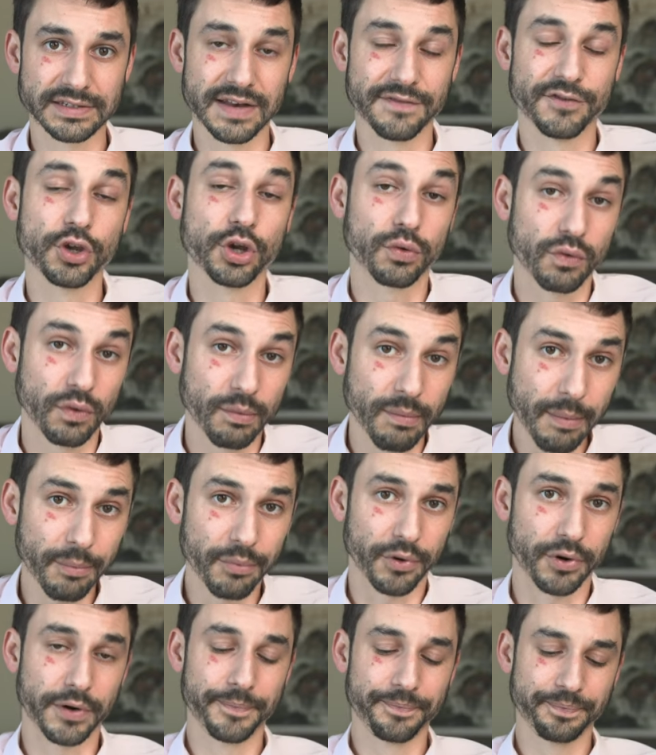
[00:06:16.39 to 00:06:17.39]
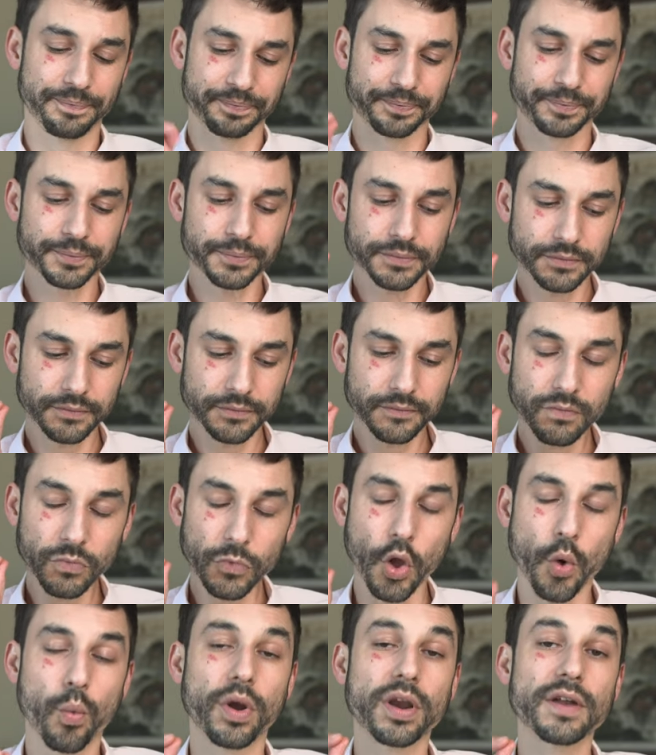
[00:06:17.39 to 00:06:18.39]
And if you can remember,
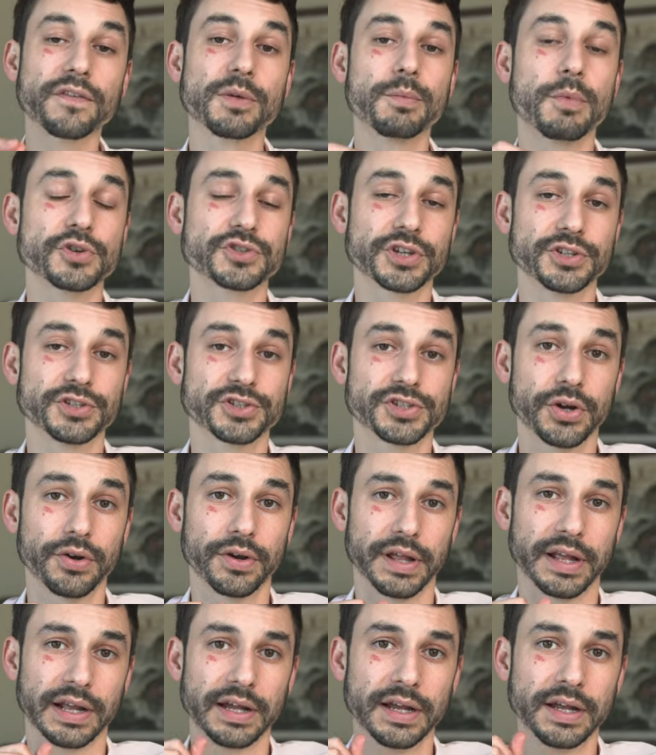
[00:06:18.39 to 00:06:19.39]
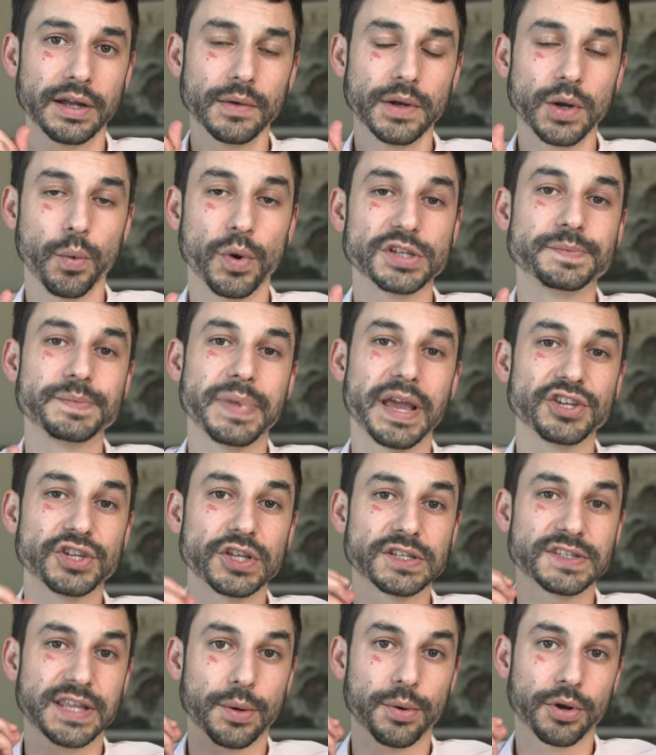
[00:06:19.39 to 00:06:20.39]
one of the most concerning was
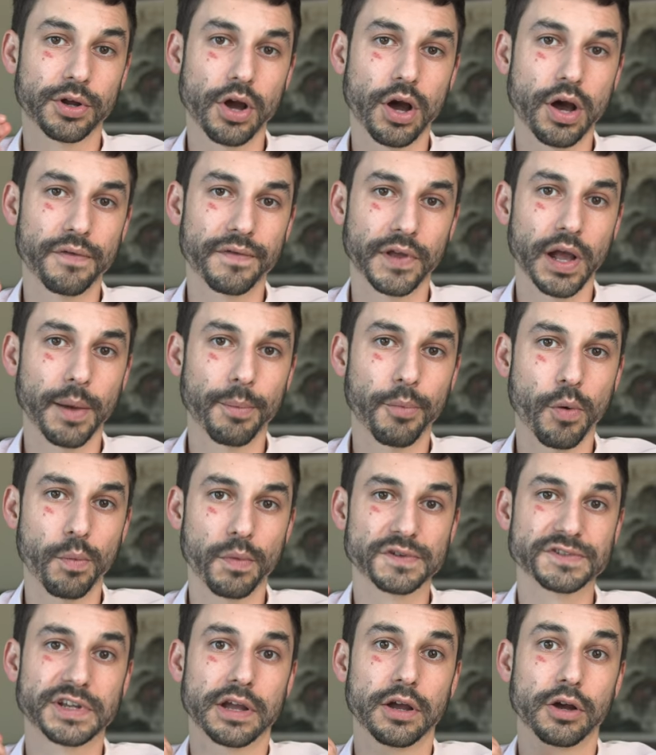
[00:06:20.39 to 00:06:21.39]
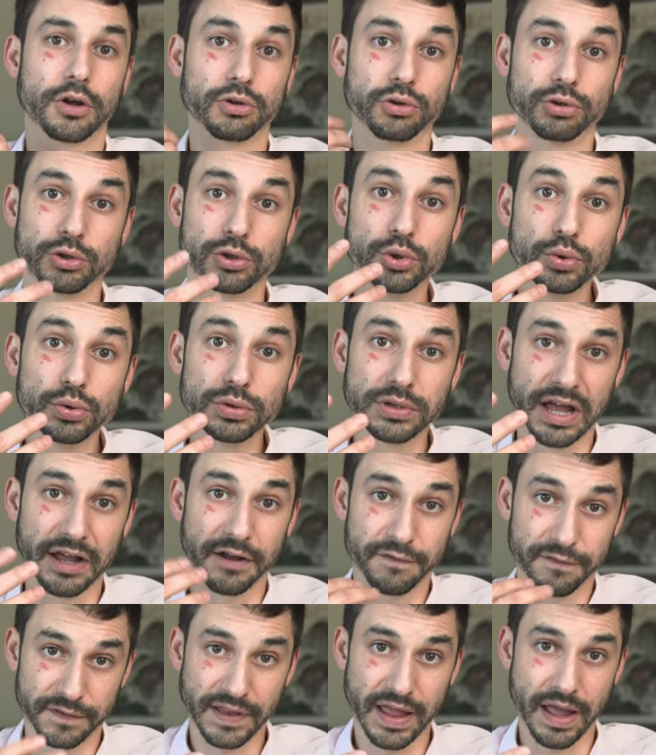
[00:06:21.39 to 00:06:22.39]
patients that were coughing up almost like a glue
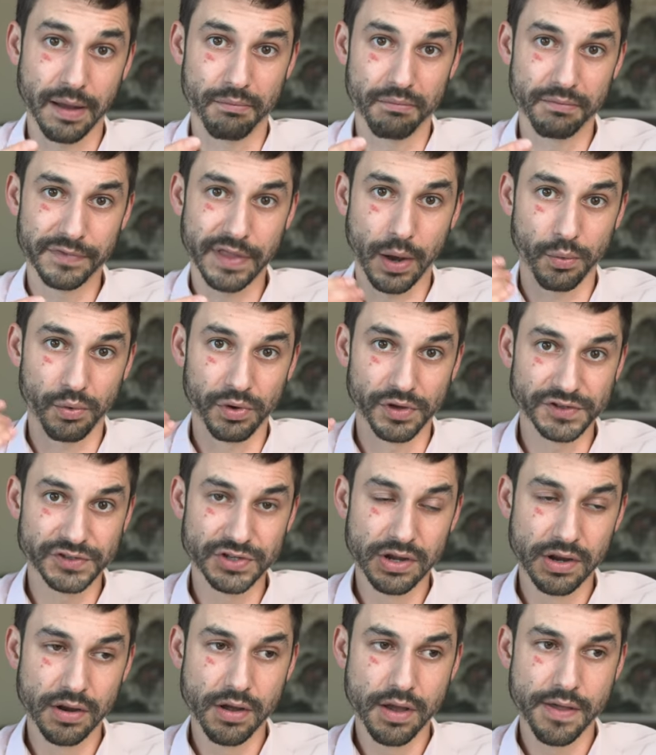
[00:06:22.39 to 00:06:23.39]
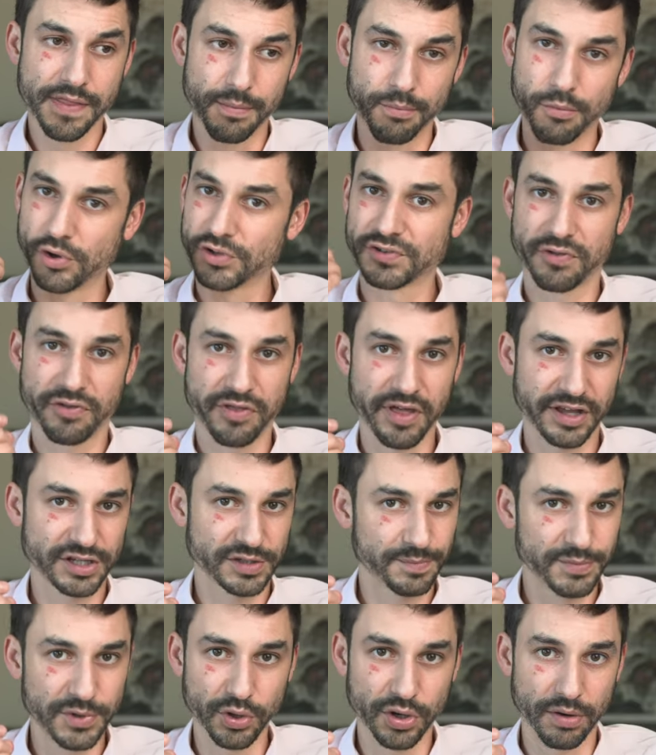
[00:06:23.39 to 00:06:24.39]
like phlegm that was the most thick
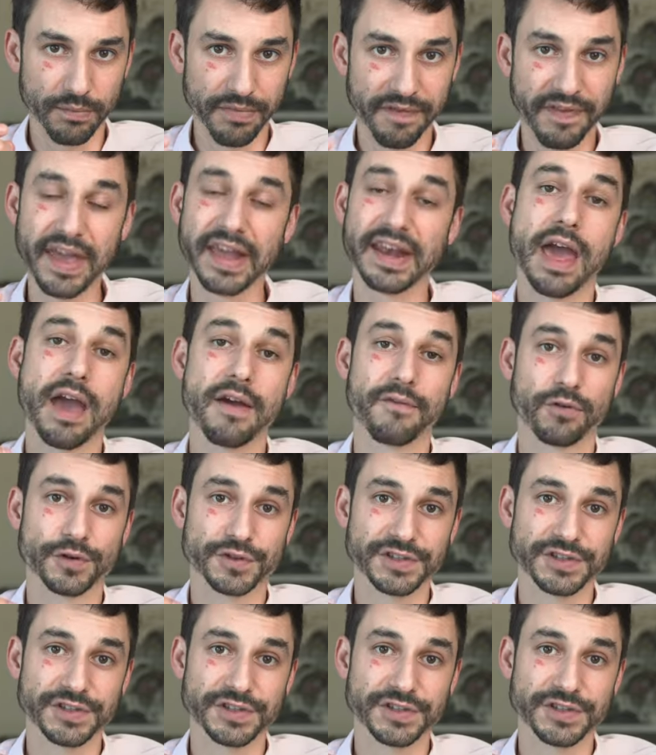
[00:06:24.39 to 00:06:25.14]
sputum that they had ever